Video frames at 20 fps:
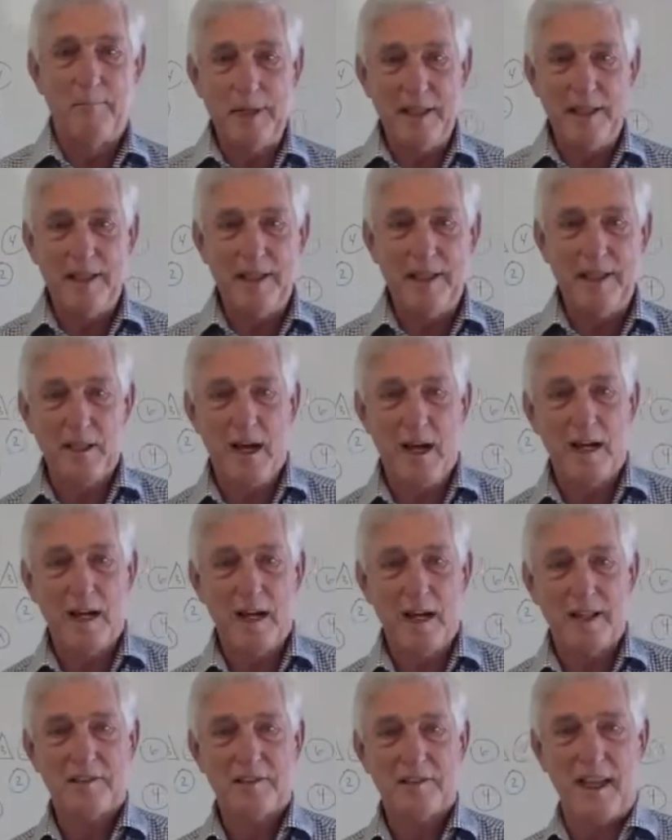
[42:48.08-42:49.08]
being
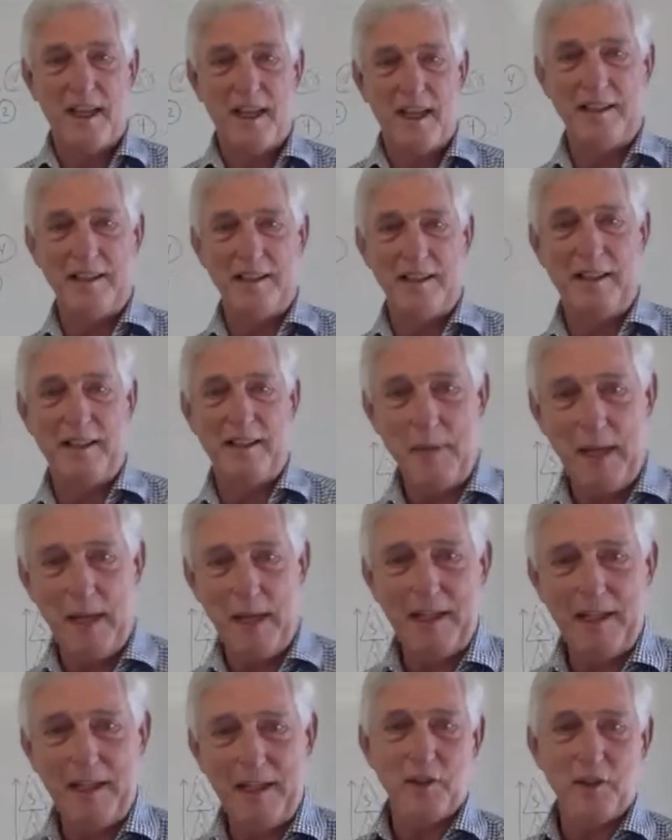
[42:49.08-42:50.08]
lost and
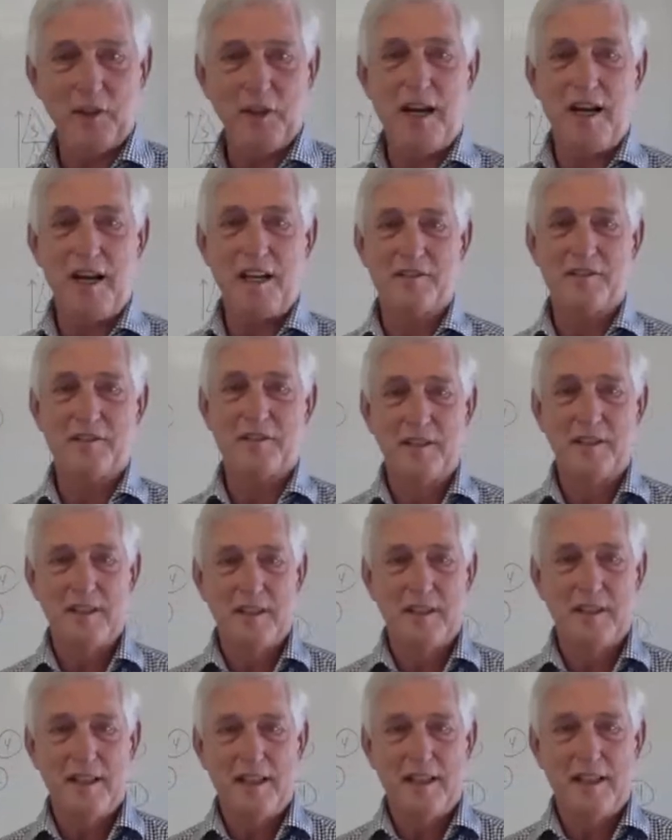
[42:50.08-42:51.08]
admitting you're lost
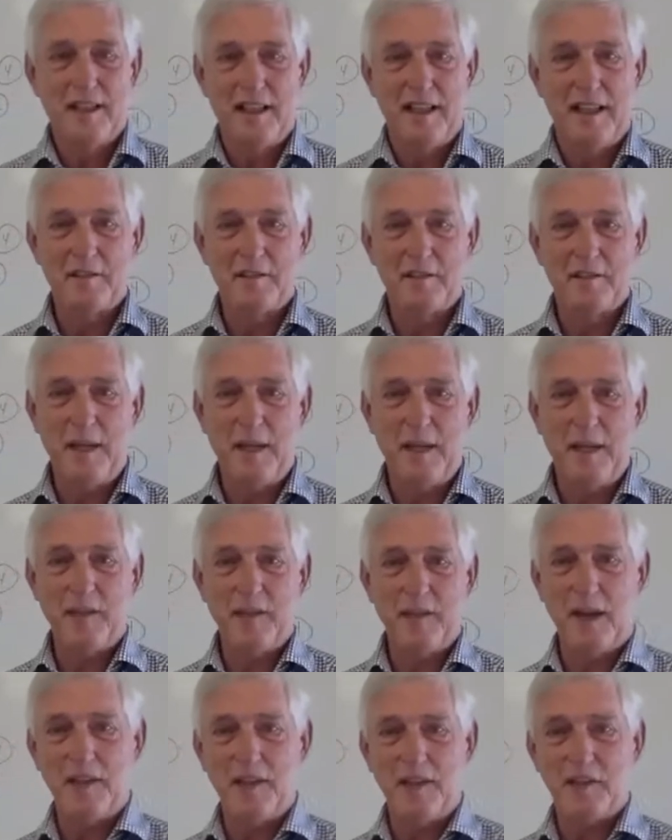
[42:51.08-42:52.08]
is being
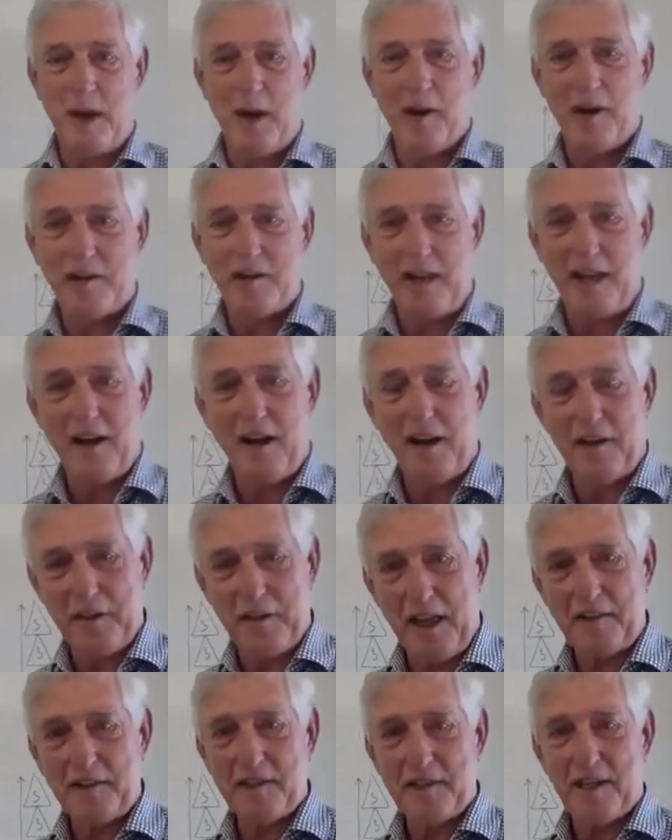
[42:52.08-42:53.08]
transparent and
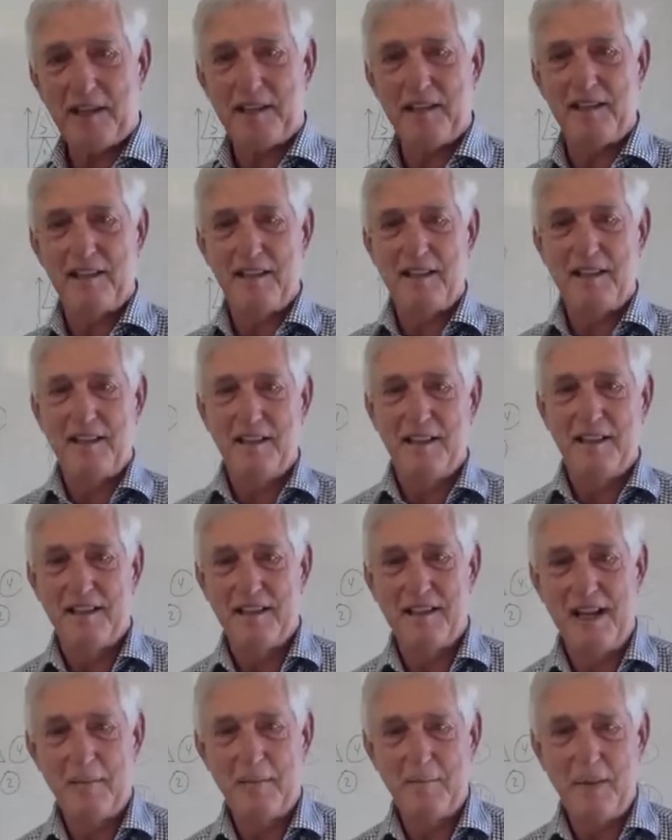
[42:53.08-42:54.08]
authentic.
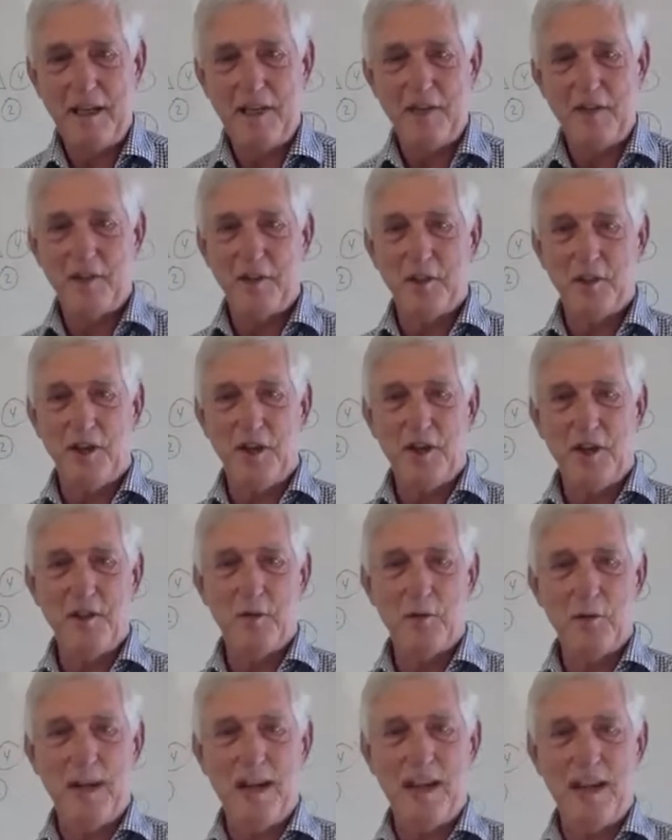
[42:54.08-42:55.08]
That means you're on your
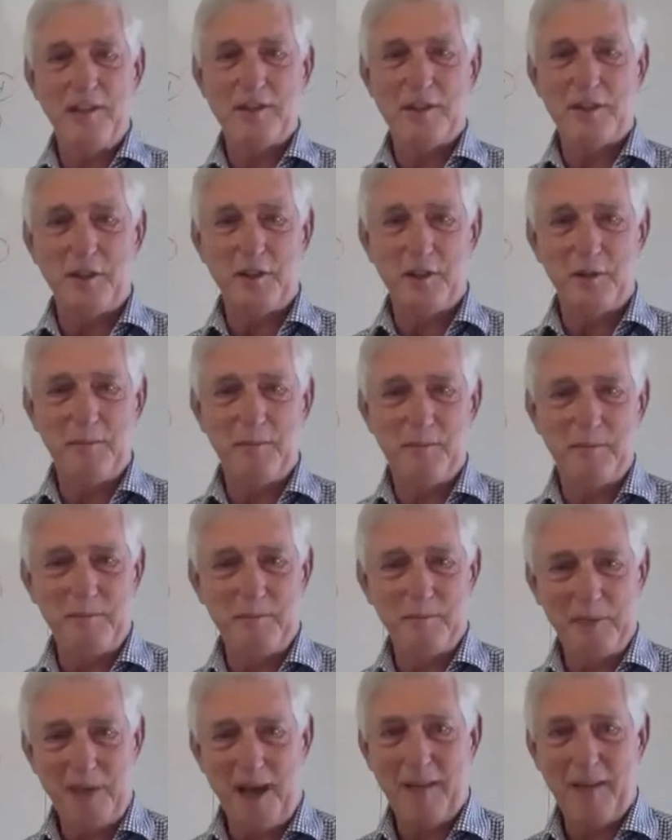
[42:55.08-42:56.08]
way to
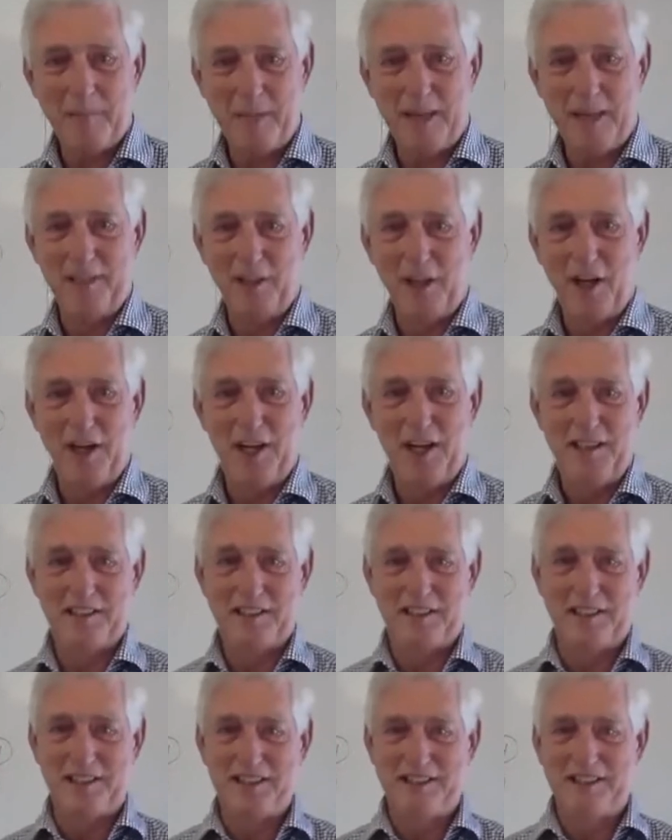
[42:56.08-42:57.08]
not being
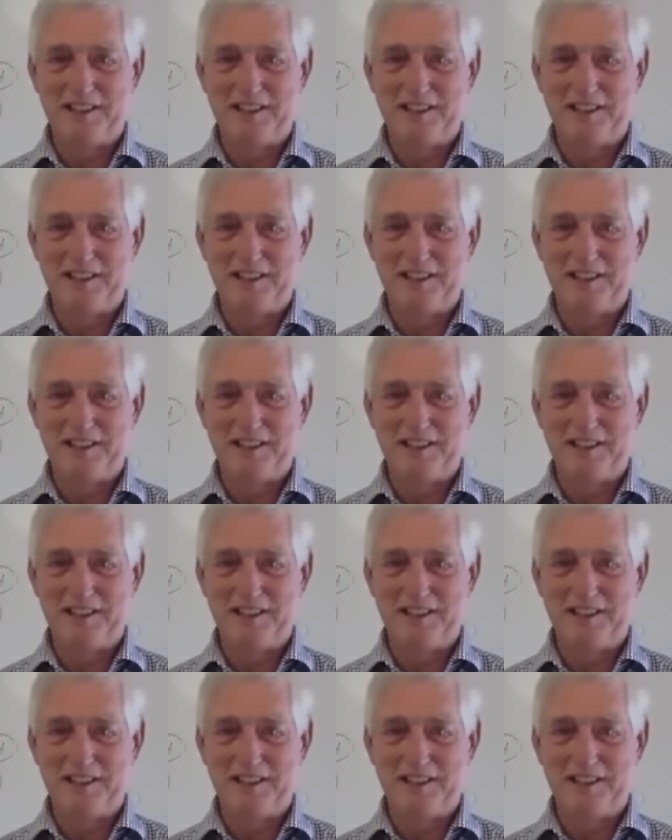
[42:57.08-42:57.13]
lost.